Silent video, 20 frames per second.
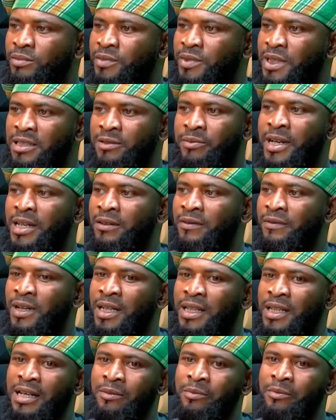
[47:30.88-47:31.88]
Despite the
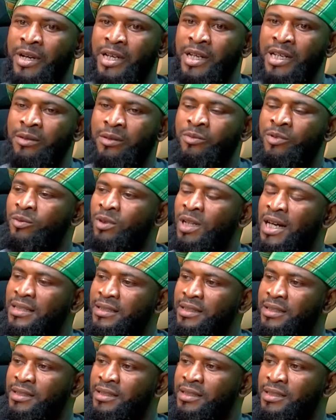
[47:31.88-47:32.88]
fact that many people are
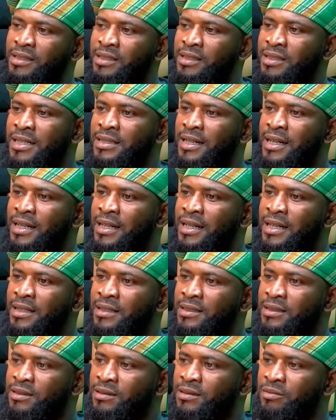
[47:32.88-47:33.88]
seeing the teachers
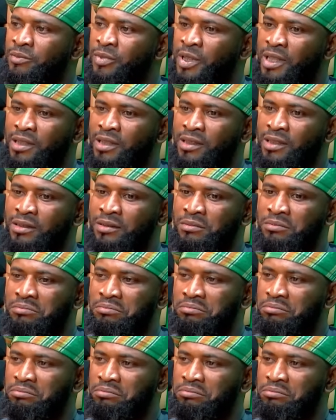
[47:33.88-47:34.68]
as being